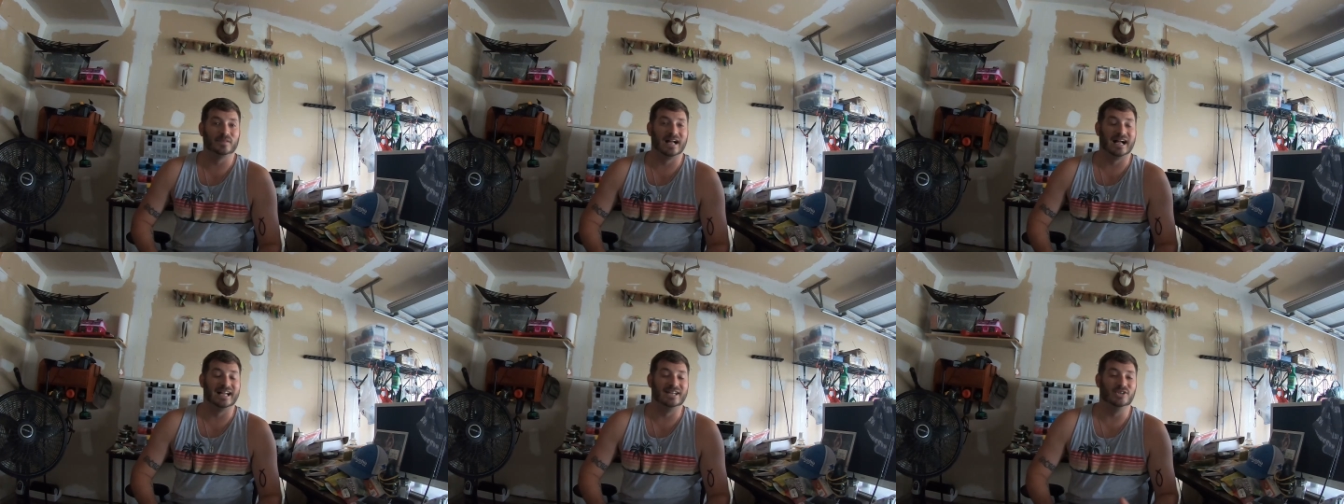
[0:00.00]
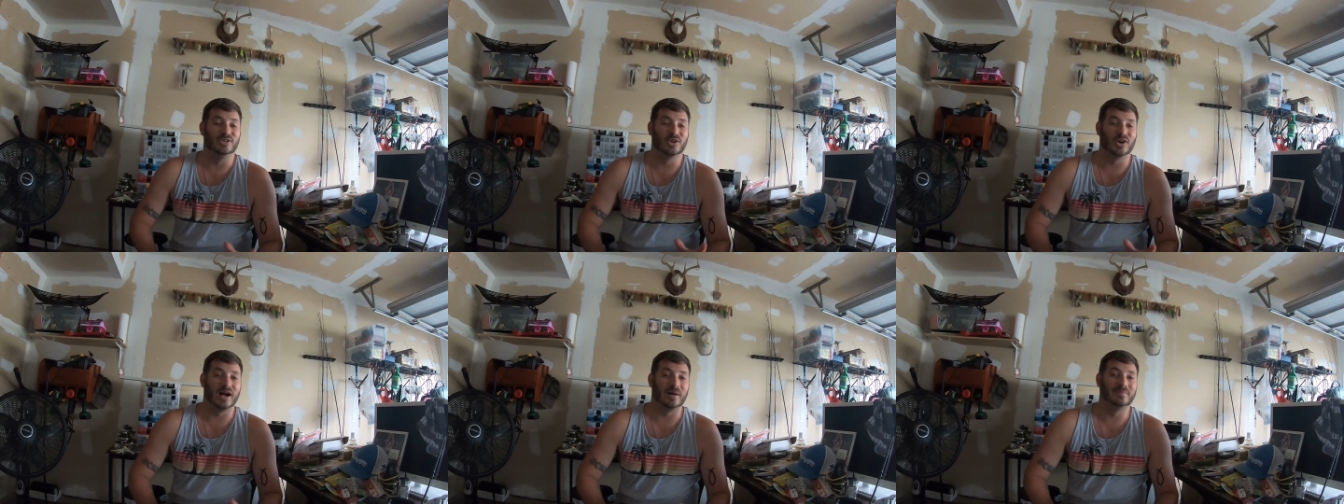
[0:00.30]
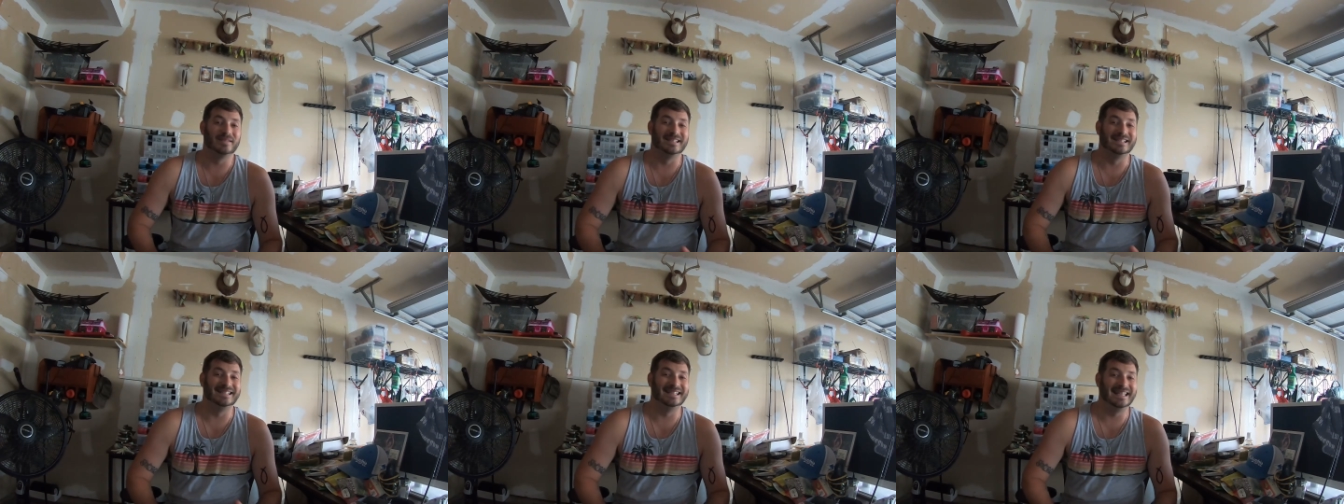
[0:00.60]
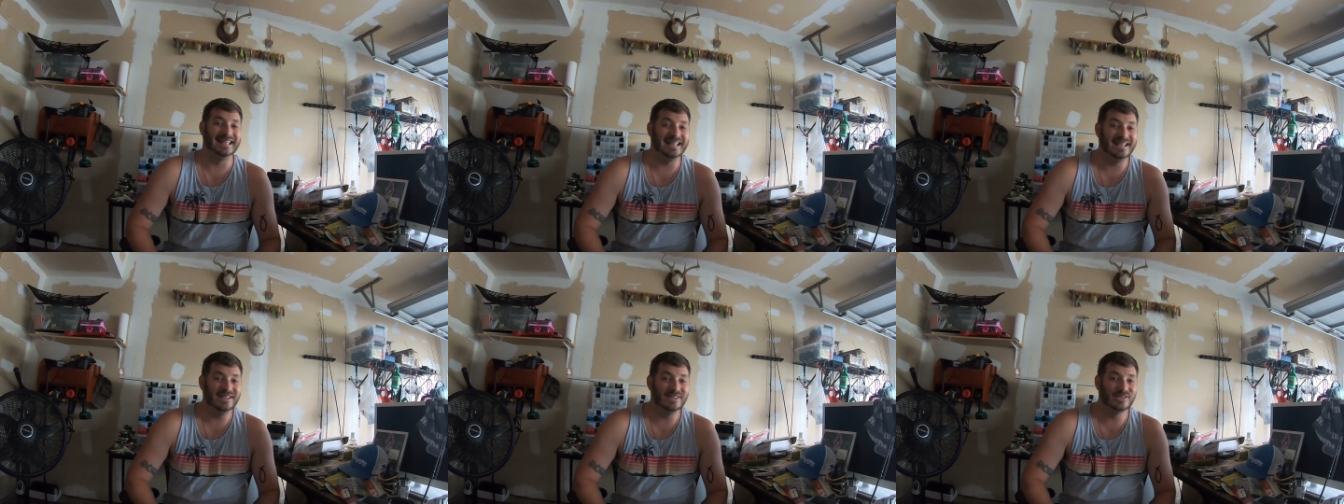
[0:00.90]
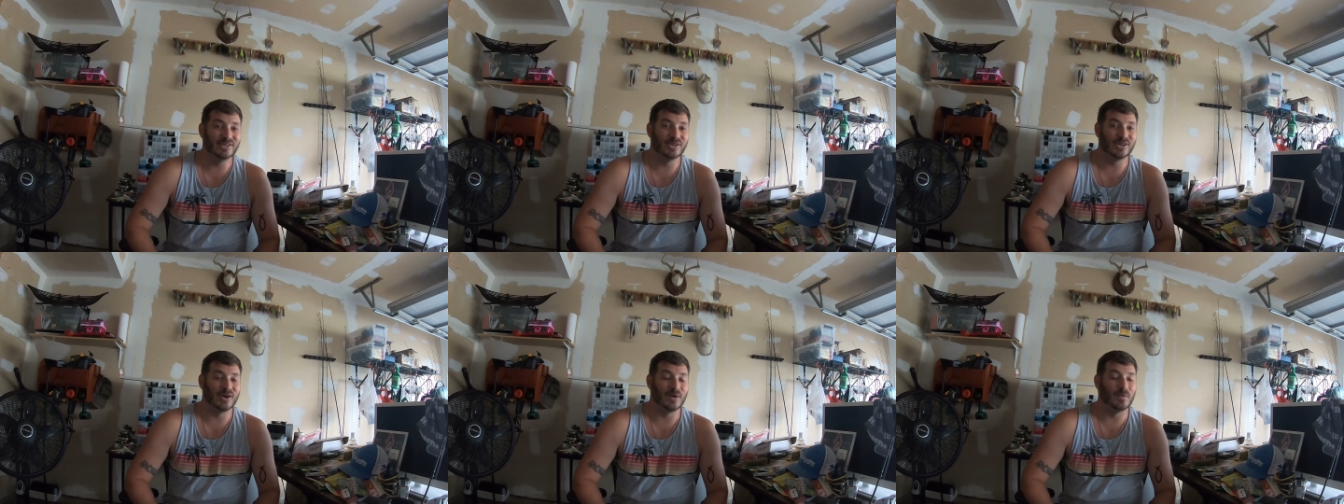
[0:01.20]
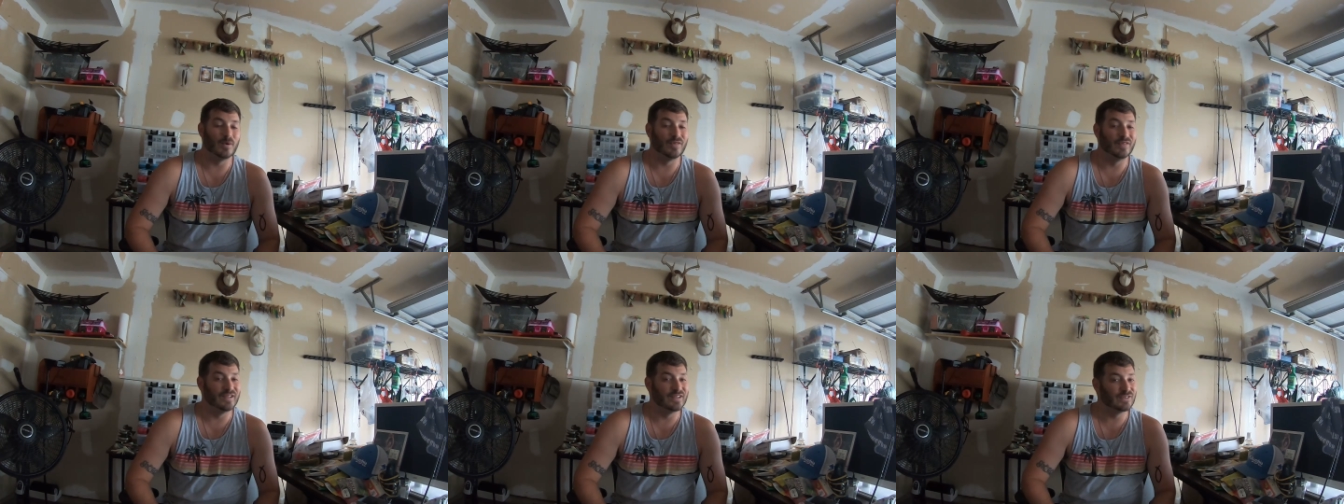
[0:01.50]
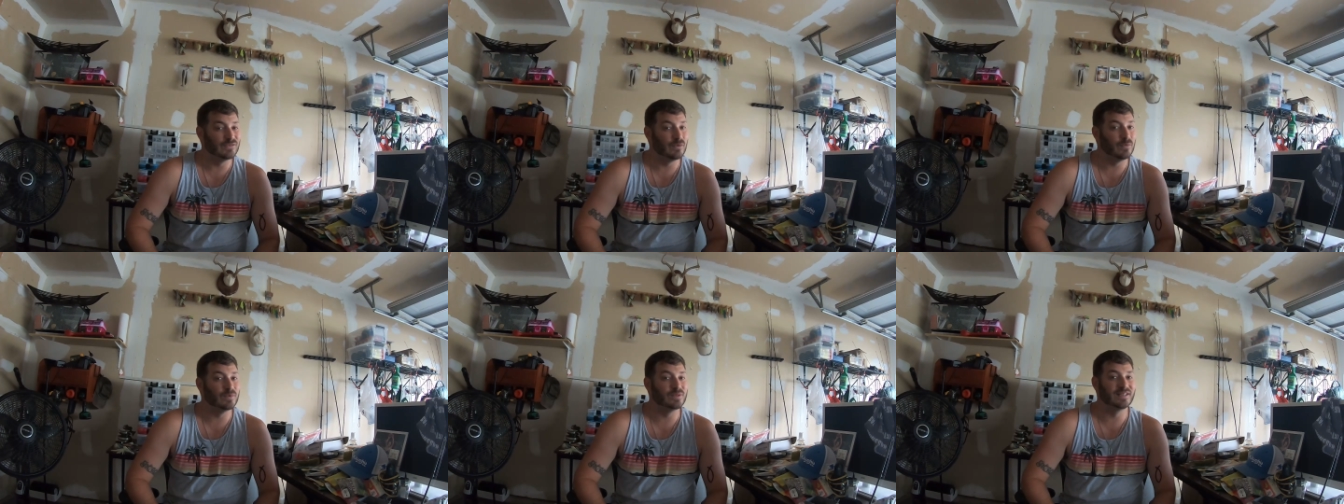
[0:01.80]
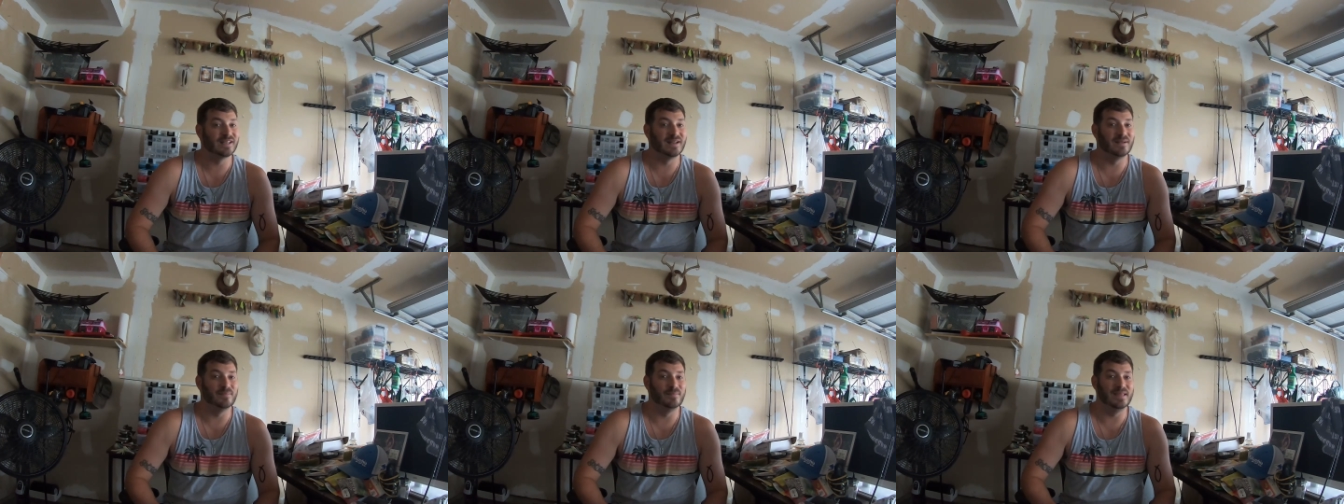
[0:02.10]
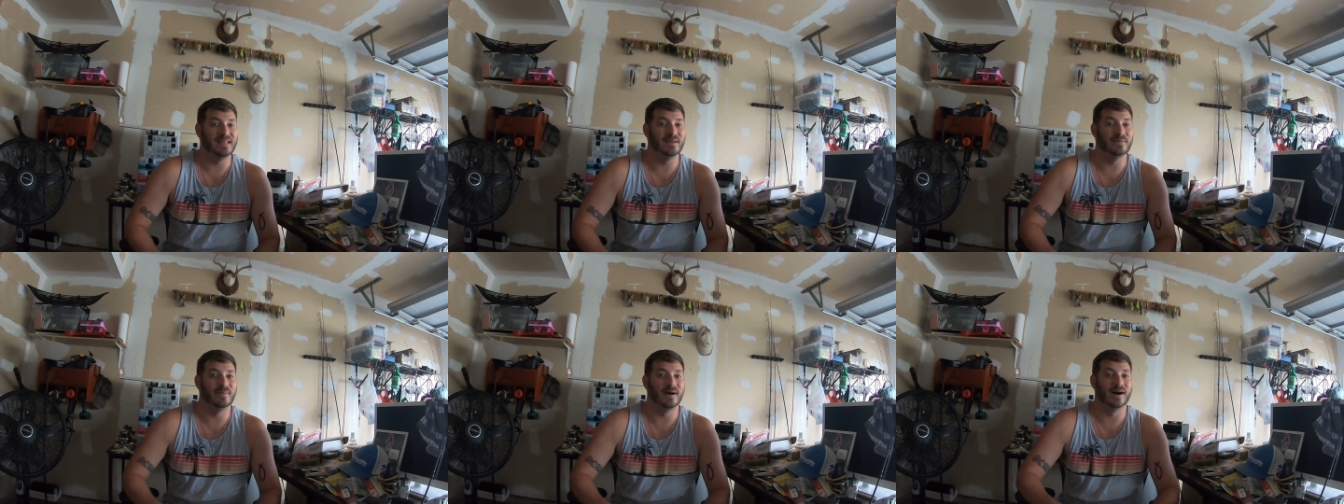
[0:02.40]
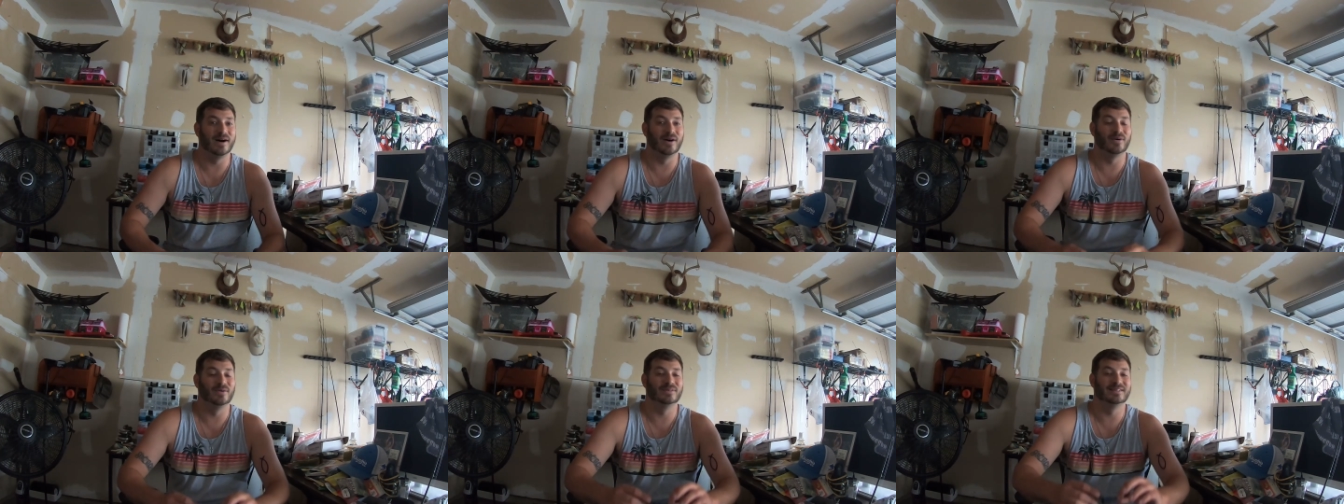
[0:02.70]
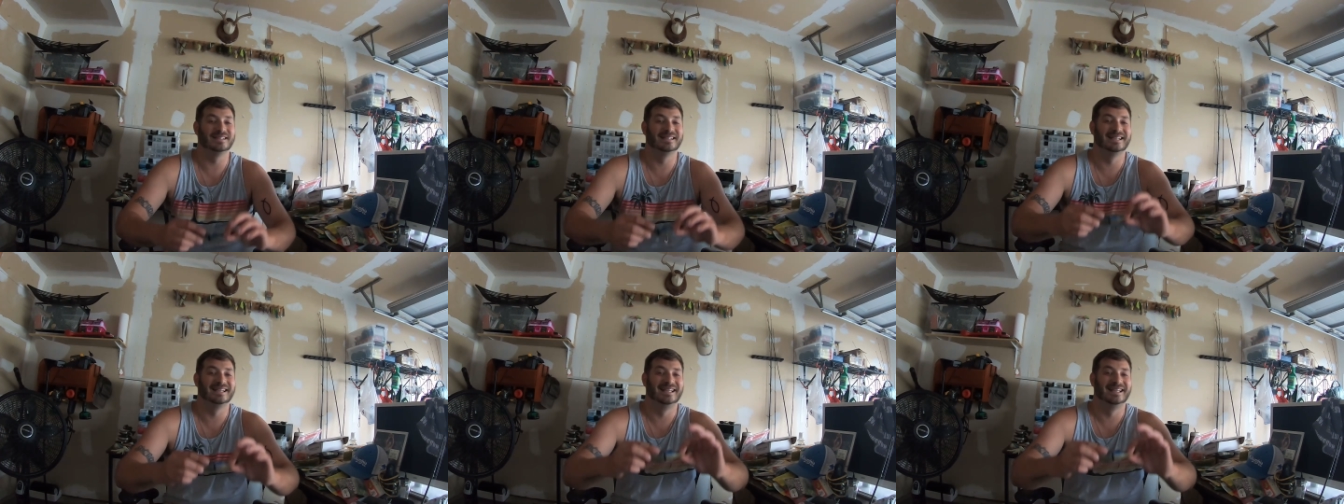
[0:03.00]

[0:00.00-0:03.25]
I dropped a teaser on what this one was going to be about.